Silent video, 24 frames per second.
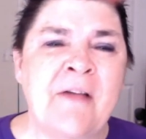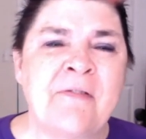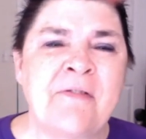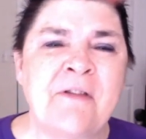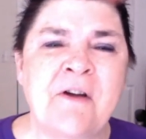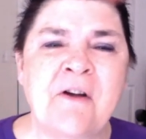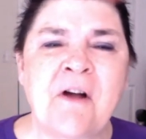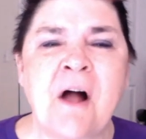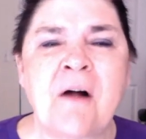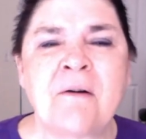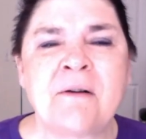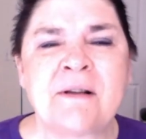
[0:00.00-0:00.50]

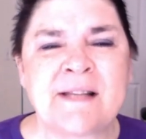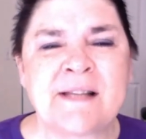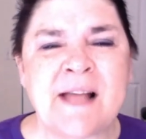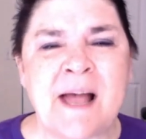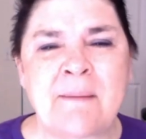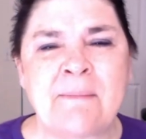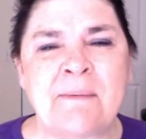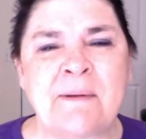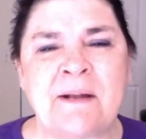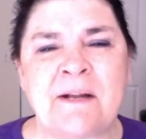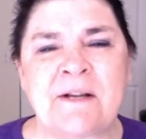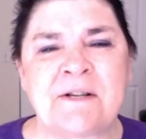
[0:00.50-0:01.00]
they're always
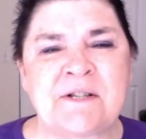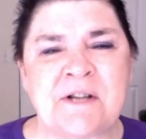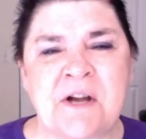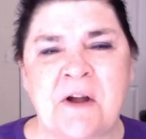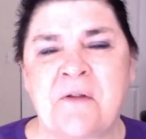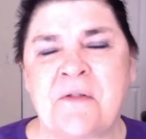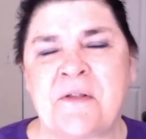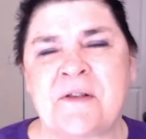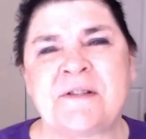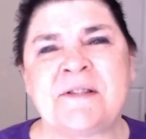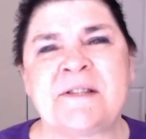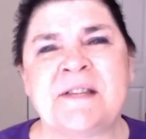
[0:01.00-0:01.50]
happy to
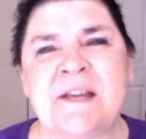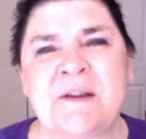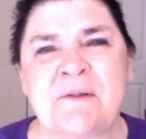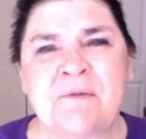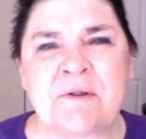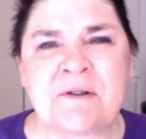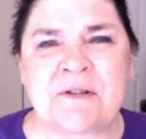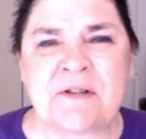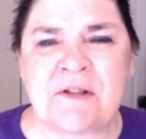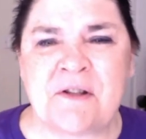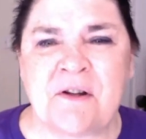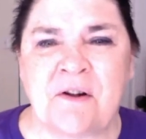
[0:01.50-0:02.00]
share the
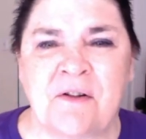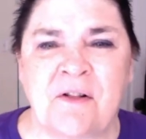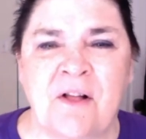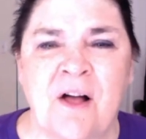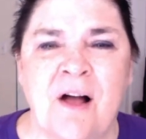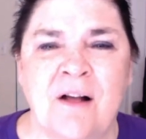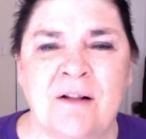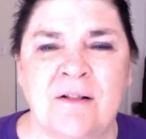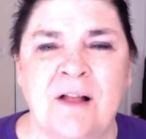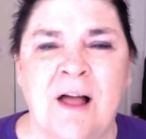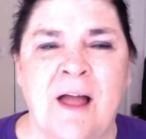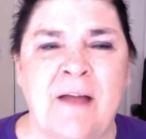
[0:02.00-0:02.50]
secret to their
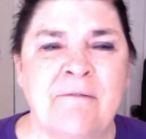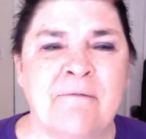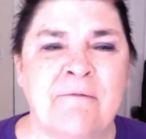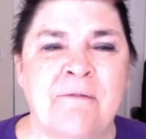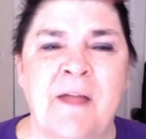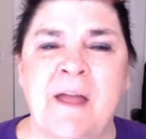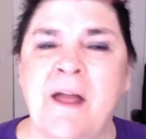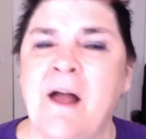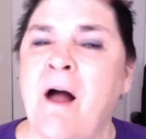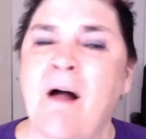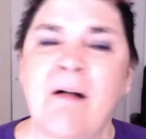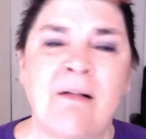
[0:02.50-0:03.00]
long life
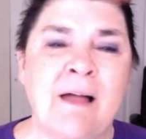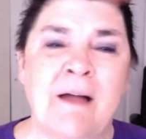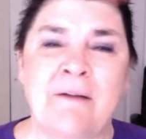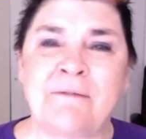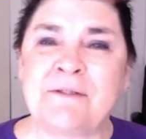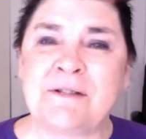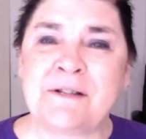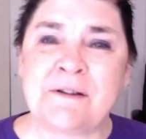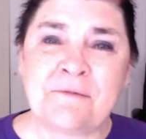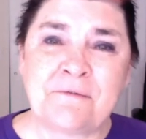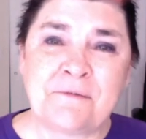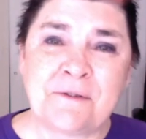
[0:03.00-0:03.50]
they all
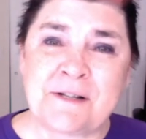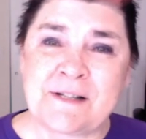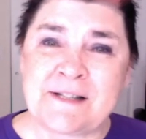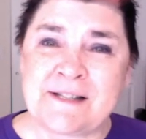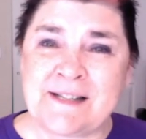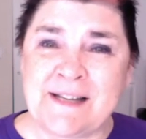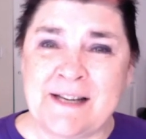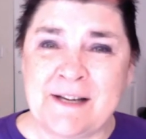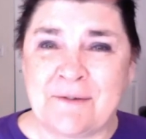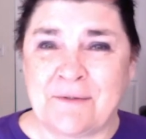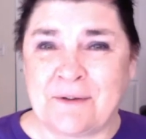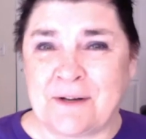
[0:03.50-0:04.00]
have different
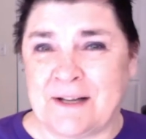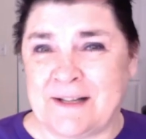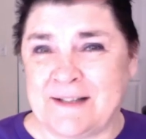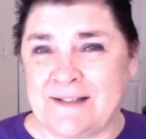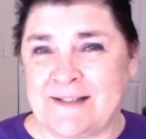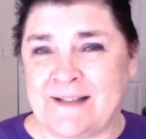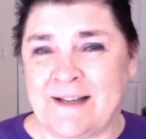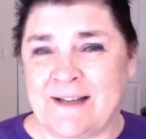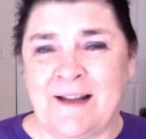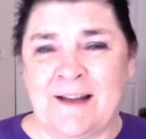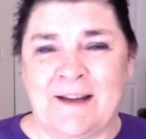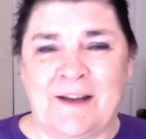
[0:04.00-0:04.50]

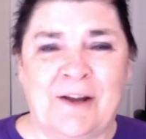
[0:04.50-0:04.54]
secrets